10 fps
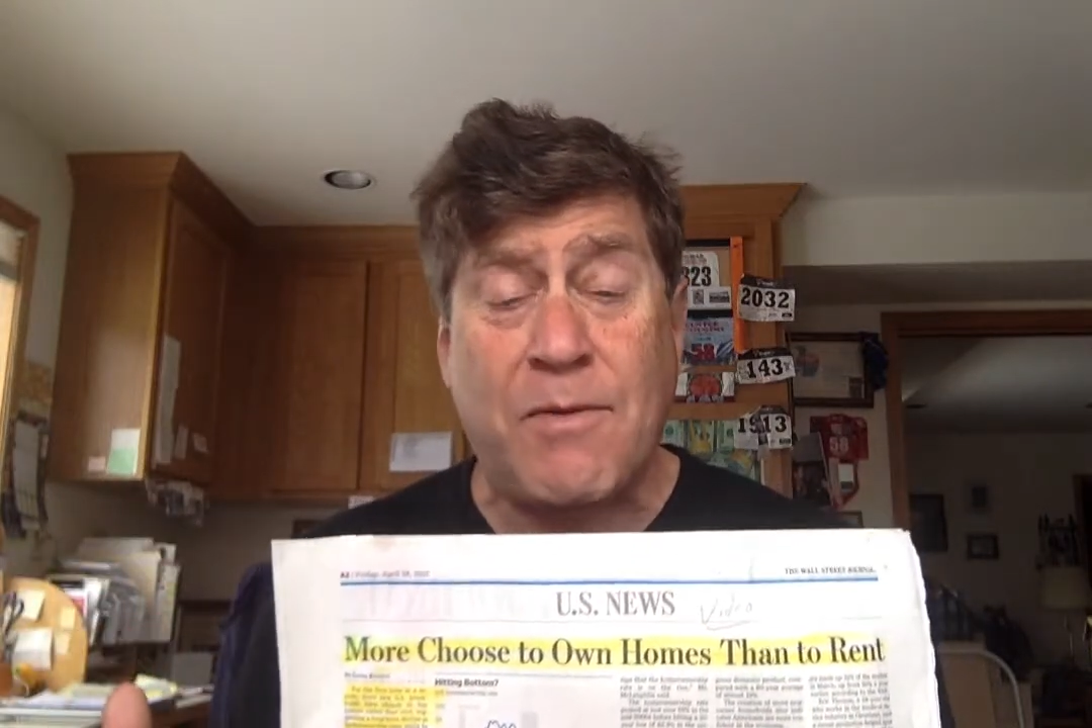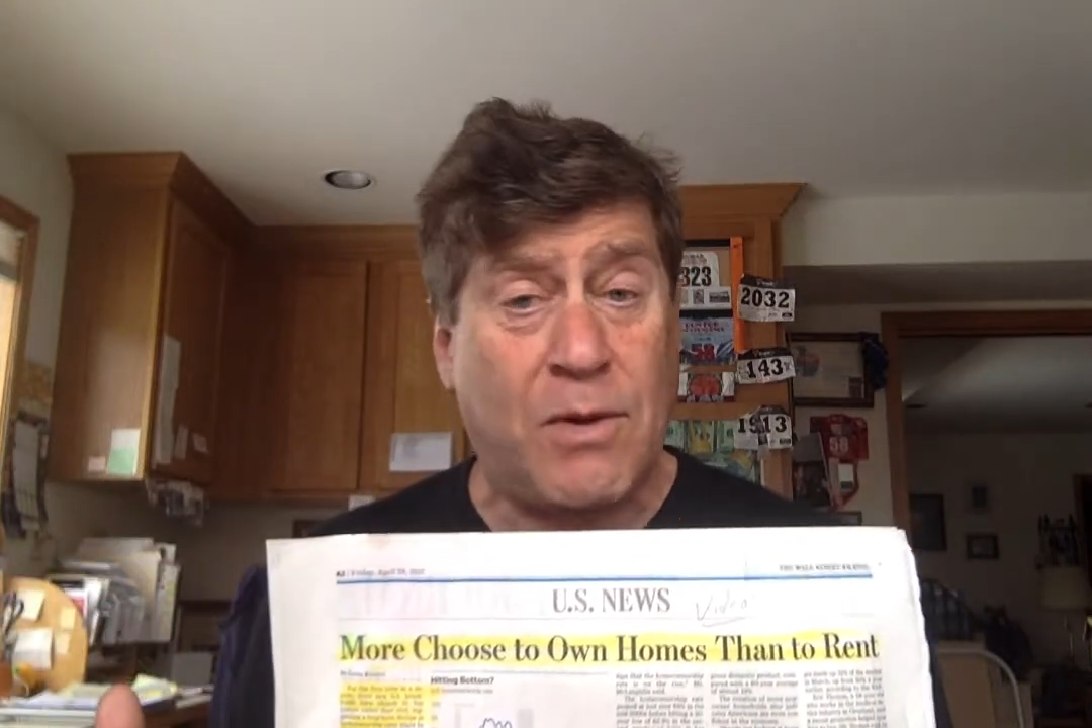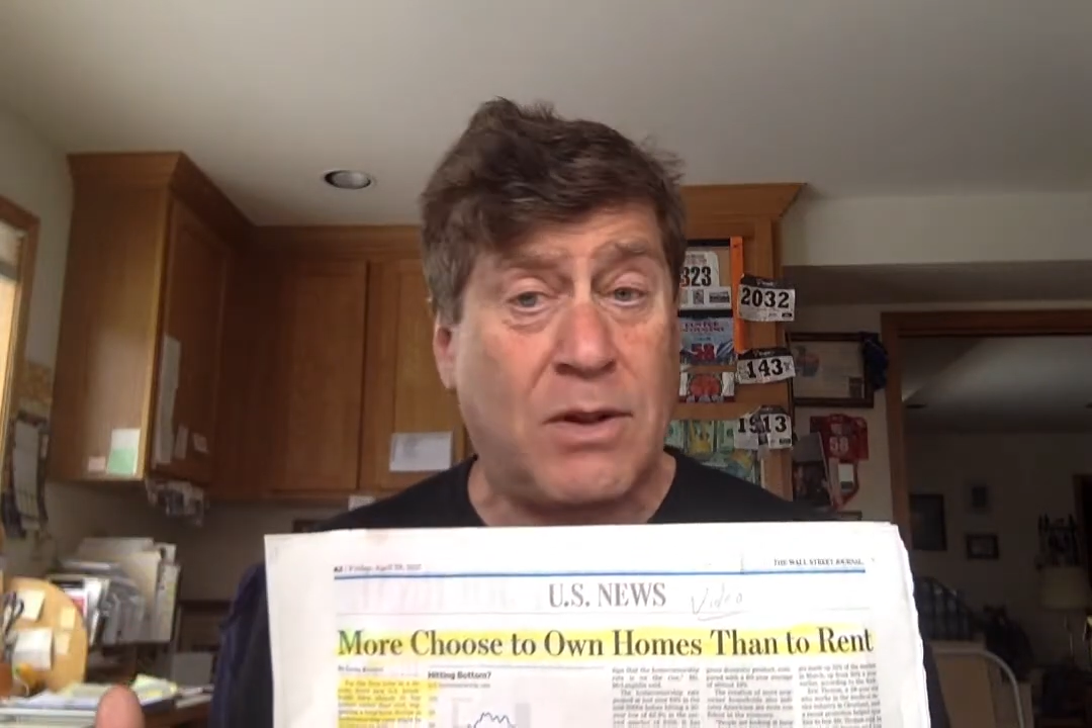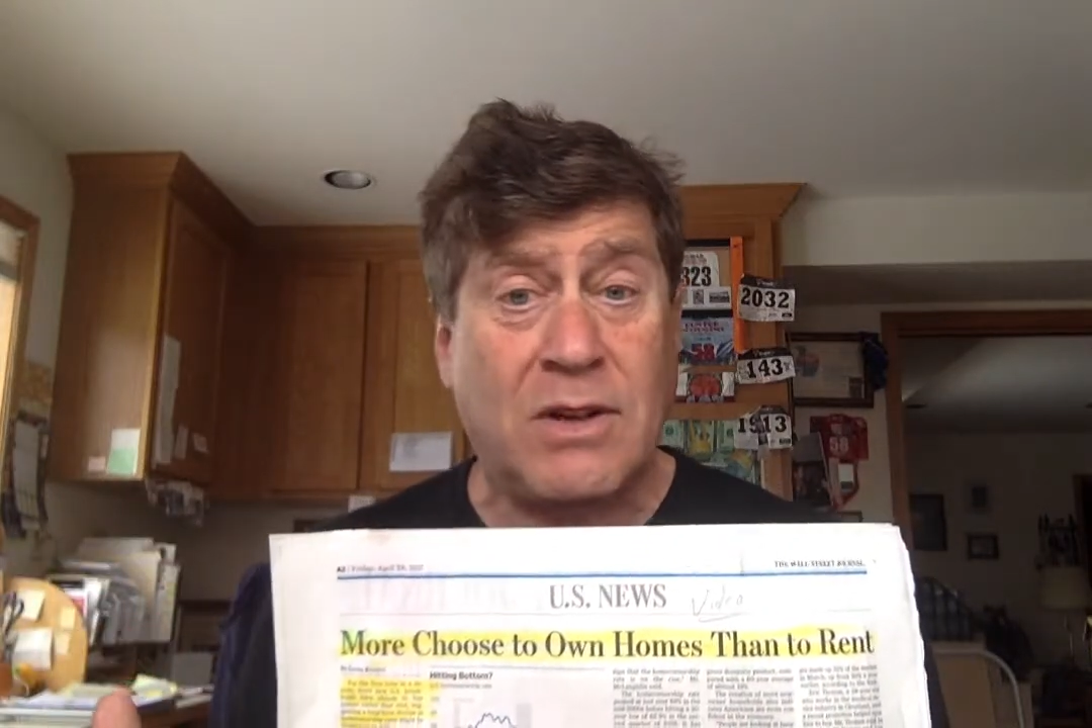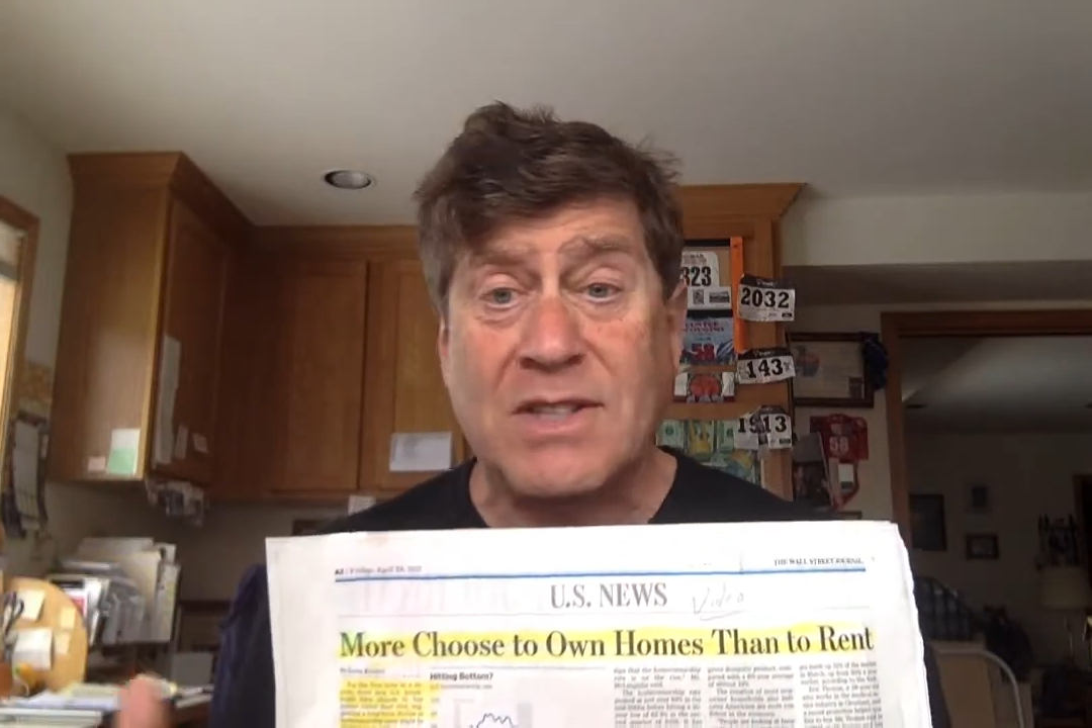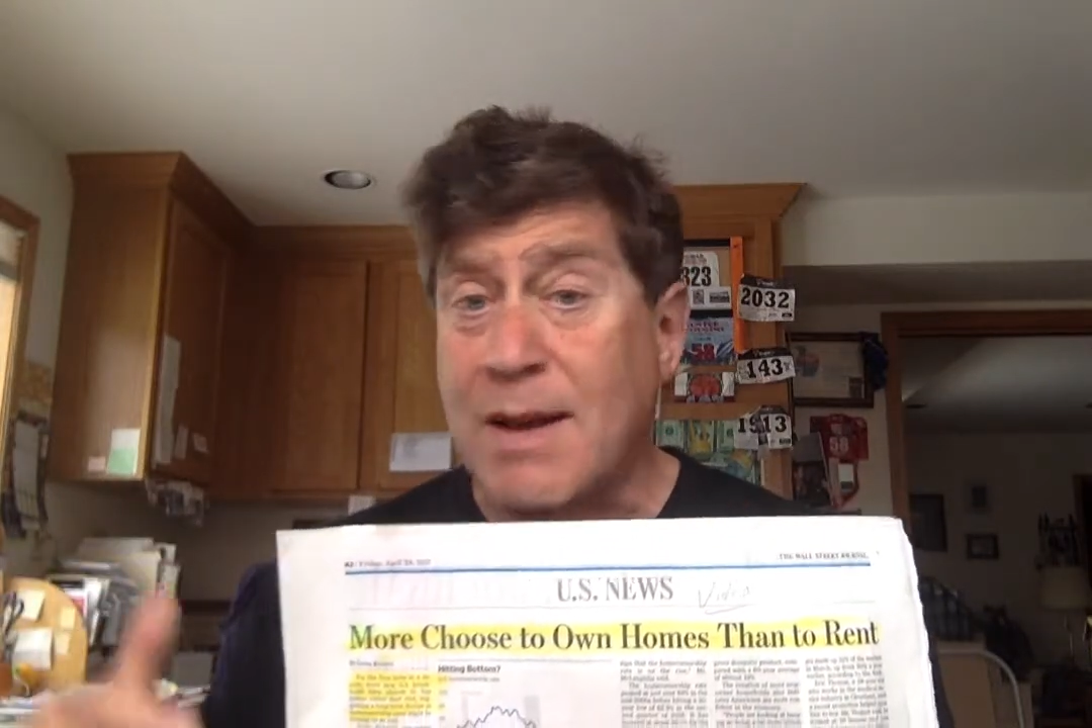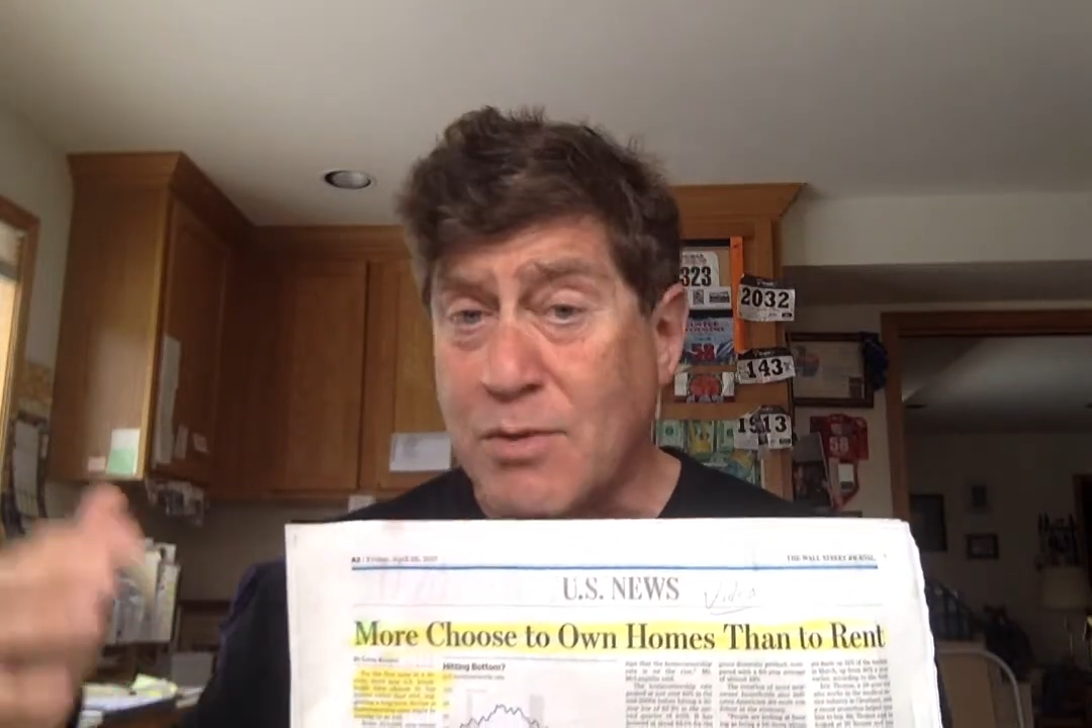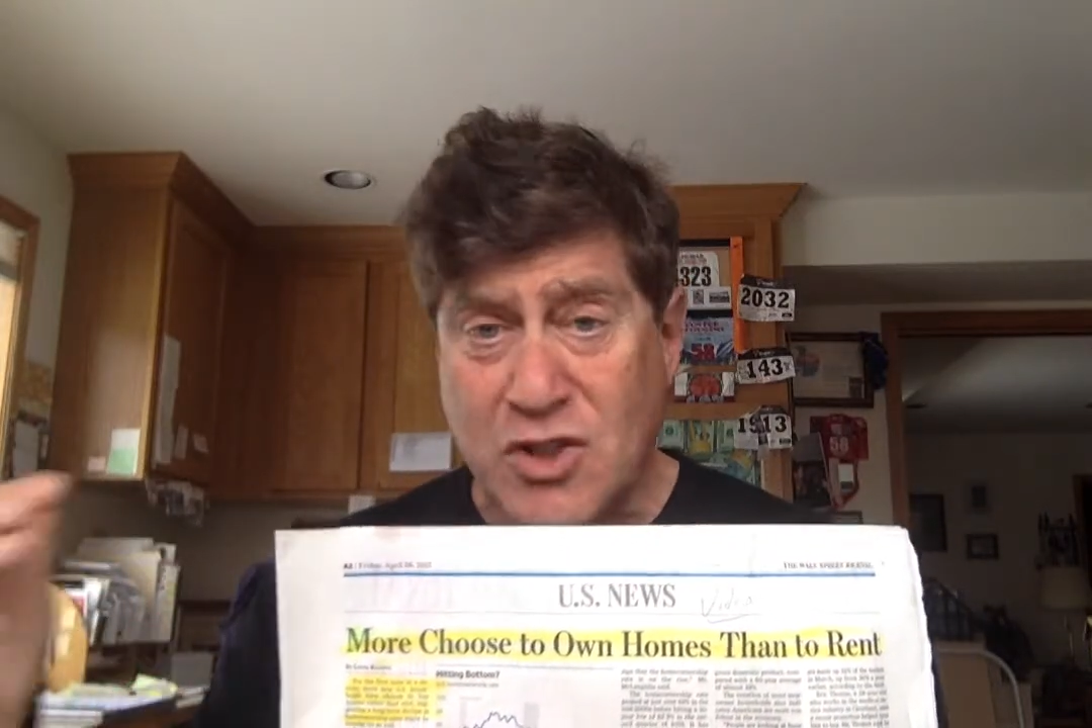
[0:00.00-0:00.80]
for a long time.